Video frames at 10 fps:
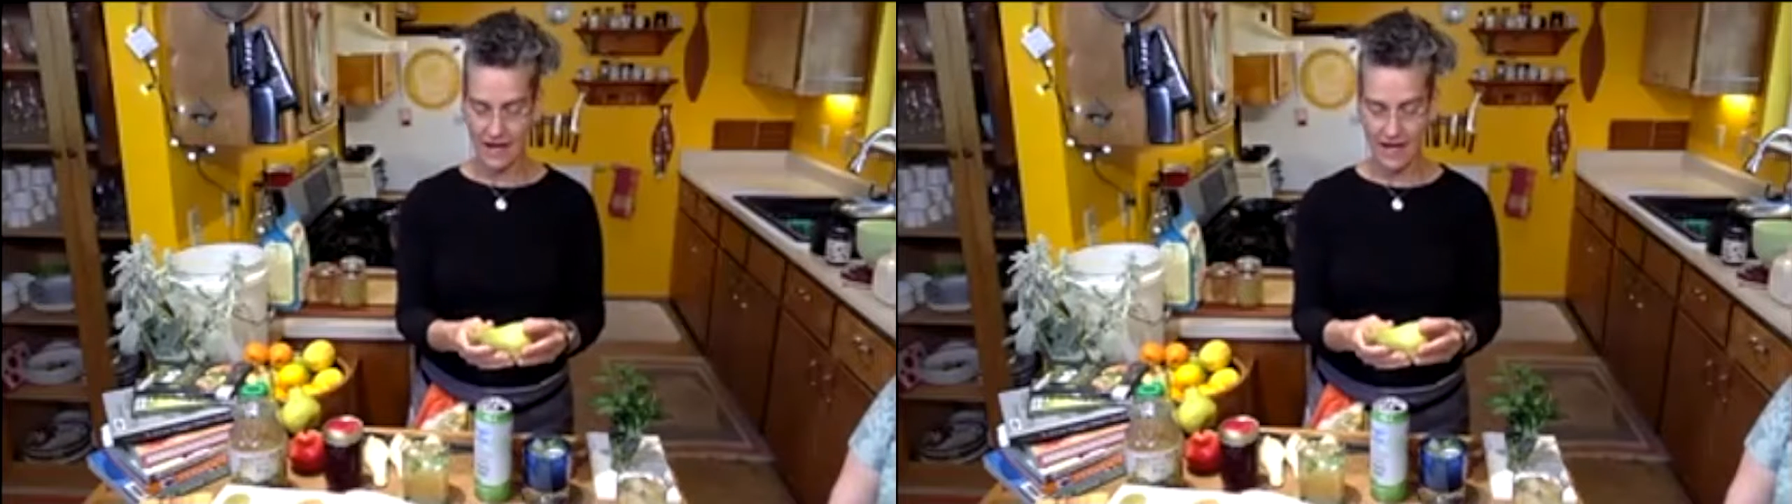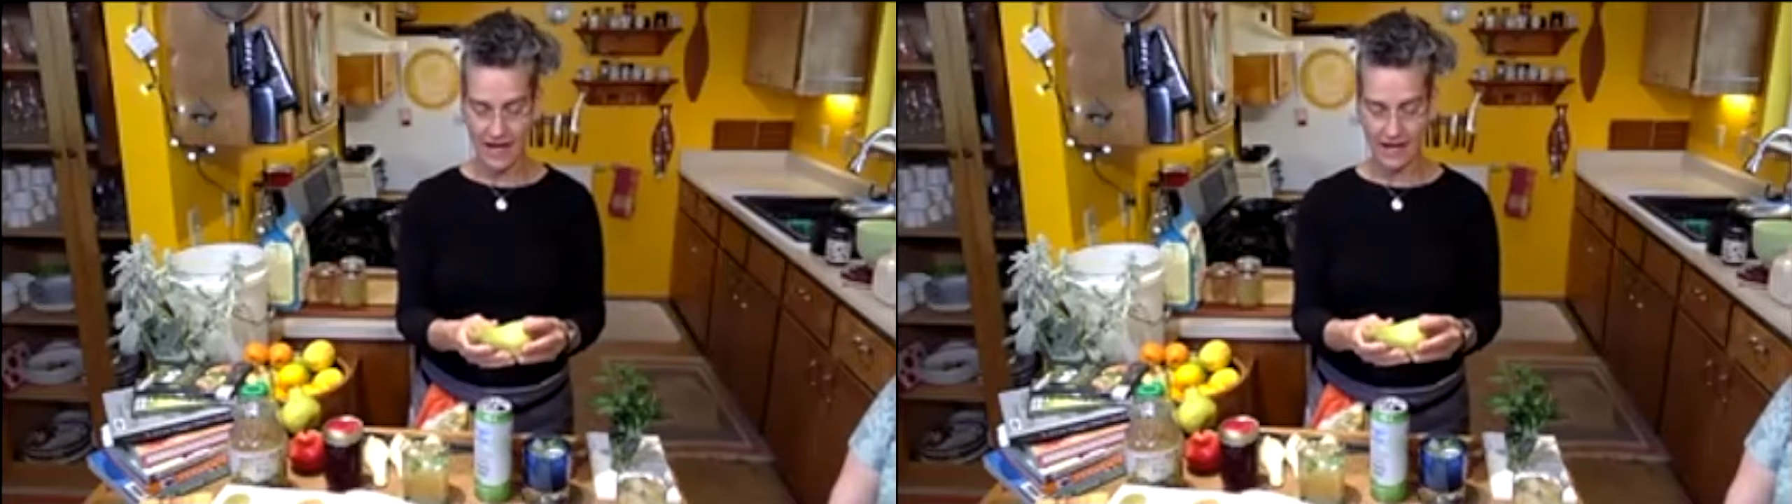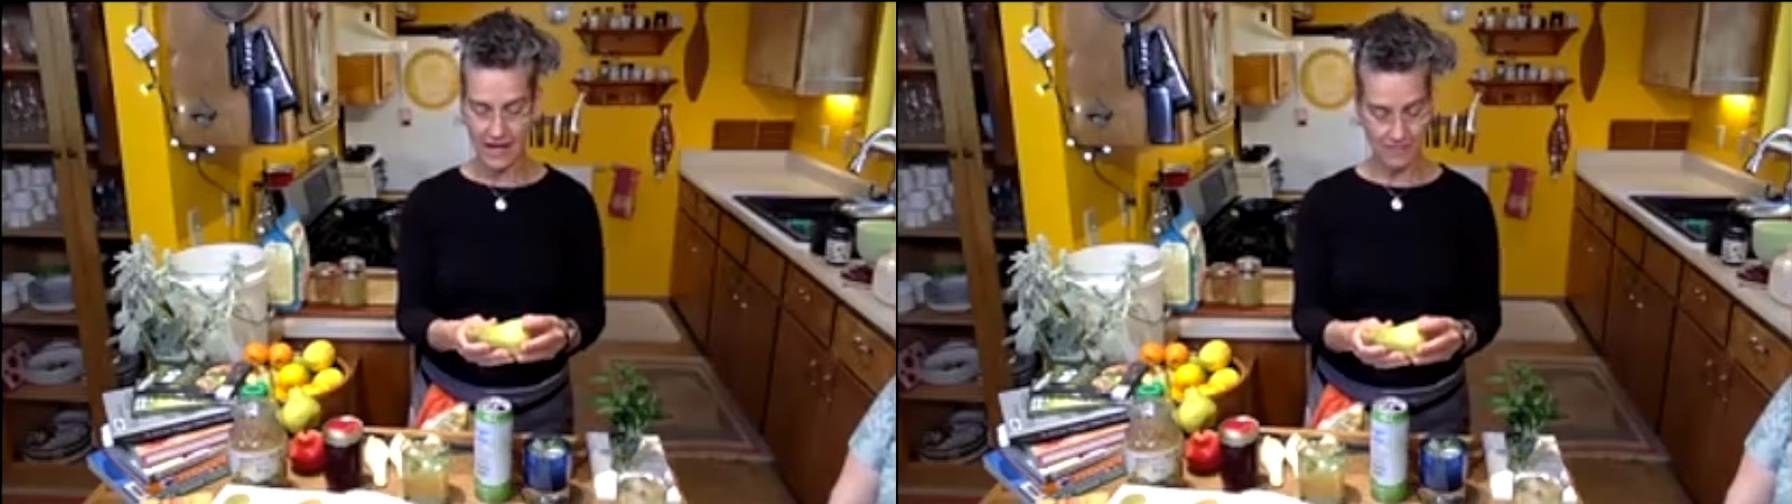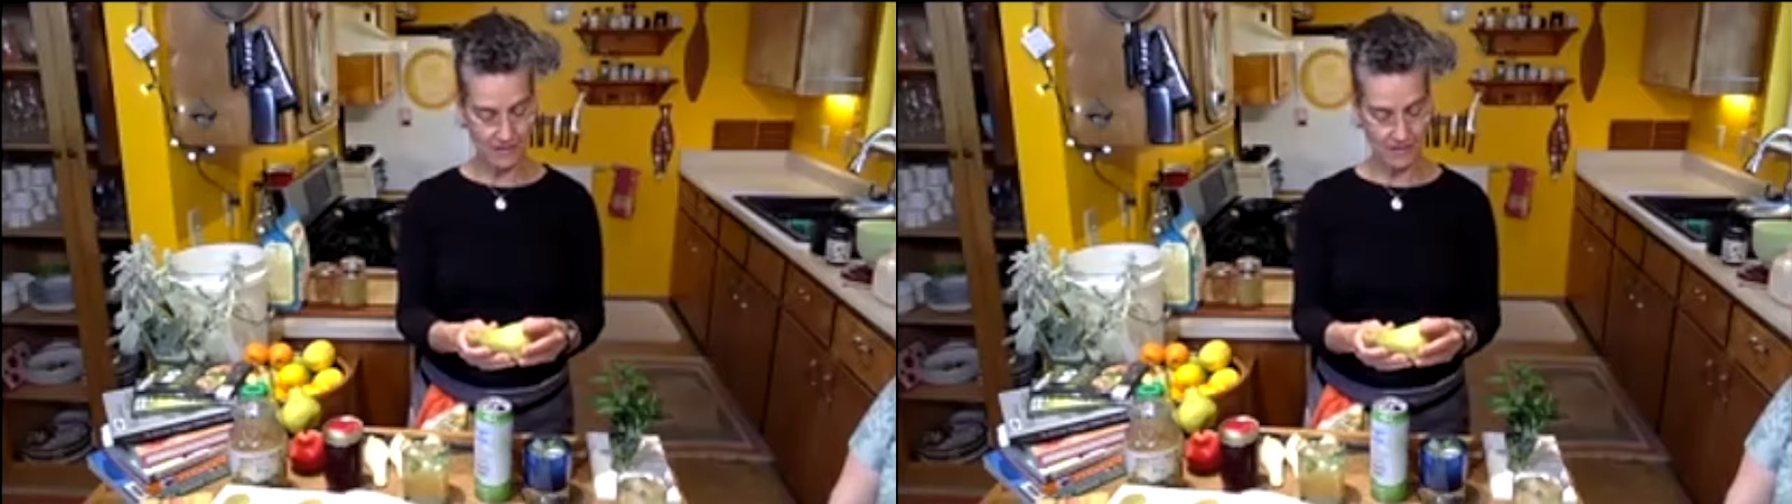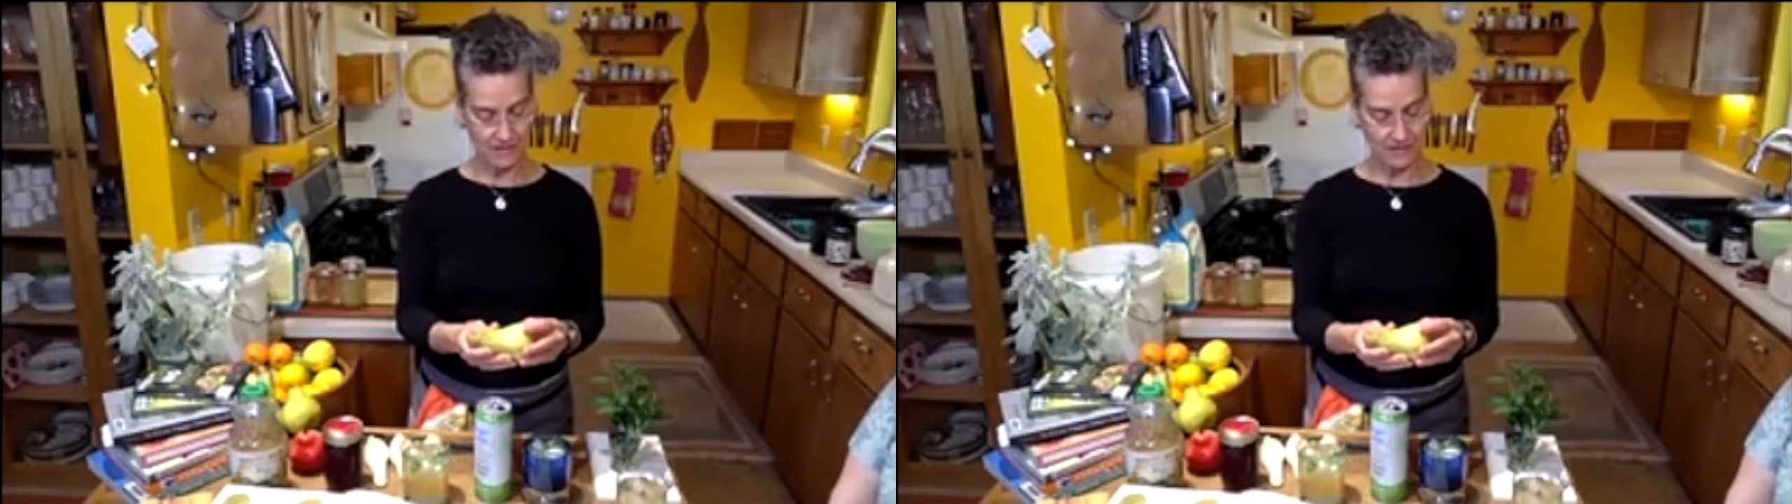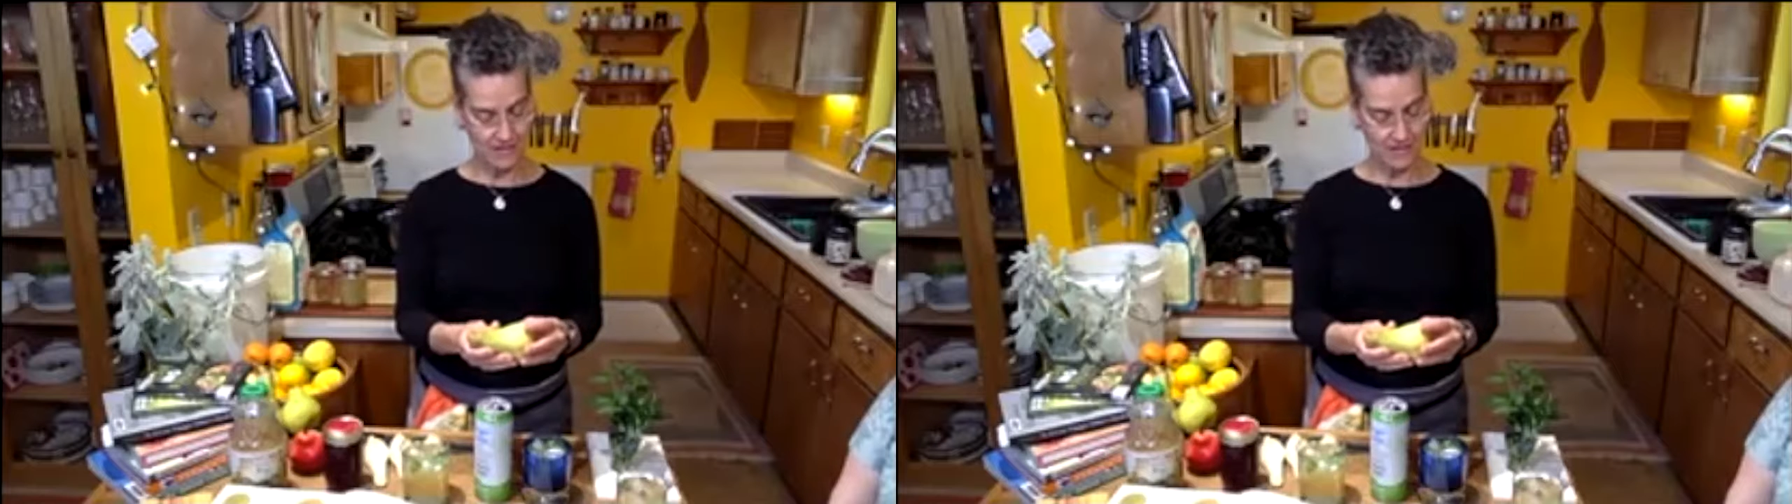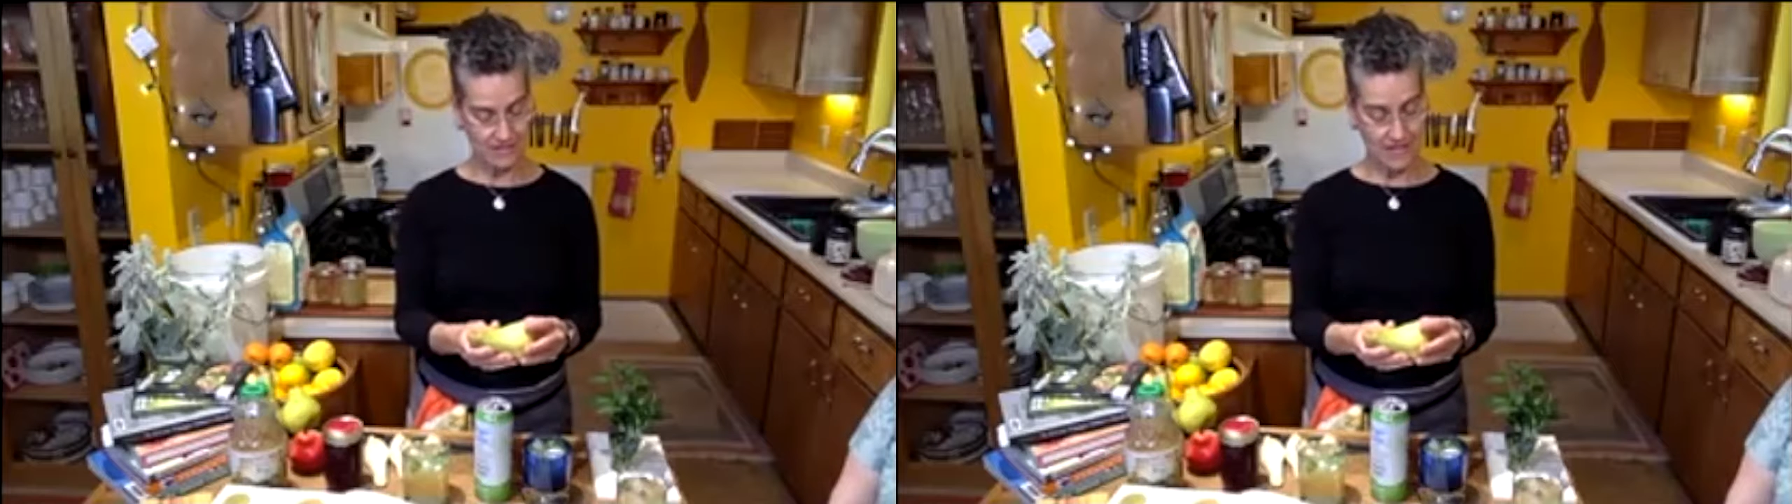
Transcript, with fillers: and I'm gonna. It,